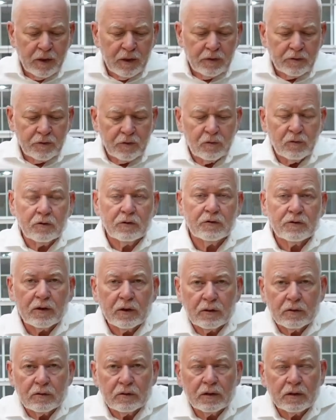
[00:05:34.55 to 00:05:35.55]
So it's
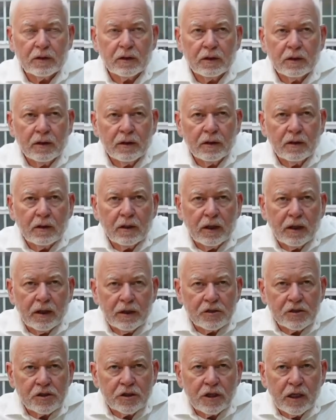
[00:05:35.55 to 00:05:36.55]
not only
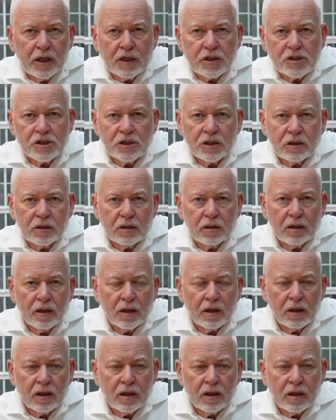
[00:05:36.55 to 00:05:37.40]
education